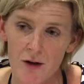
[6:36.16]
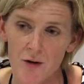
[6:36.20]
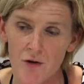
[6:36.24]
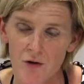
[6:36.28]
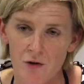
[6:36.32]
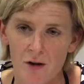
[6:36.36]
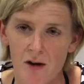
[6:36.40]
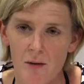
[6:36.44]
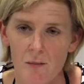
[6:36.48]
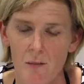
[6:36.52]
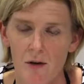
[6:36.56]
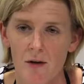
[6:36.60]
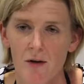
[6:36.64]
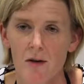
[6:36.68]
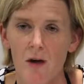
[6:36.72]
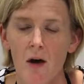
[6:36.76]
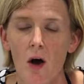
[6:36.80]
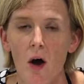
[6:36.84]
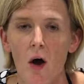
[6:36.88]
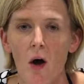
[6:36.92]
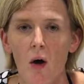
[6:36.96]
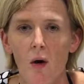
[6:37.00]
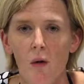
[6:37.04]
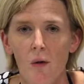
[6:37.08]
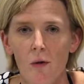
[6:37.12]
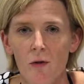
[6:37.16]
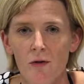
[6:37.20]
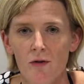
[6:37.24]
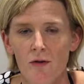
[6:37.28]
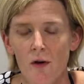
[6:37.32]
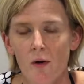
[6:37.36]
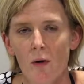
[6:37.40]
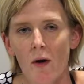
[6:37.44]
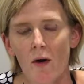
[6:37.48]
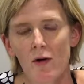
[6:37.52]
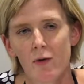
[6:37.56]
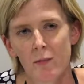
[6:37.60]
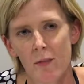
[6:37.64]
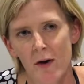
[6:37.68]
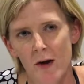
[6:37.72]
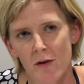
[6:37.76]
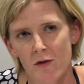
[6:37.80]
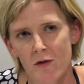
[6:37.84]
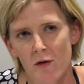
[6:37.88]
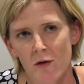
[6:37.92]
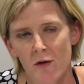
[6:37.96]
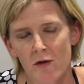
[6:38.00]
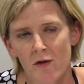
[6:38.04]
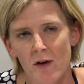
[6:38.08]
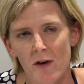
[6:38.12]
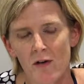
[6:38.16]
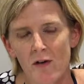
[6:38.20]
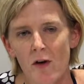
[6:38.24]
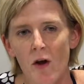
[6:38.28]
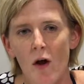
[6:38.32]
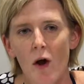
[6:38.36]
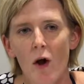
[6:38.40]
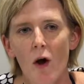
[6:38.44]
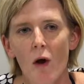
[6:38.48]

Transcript: treatment. Also, as Petros says,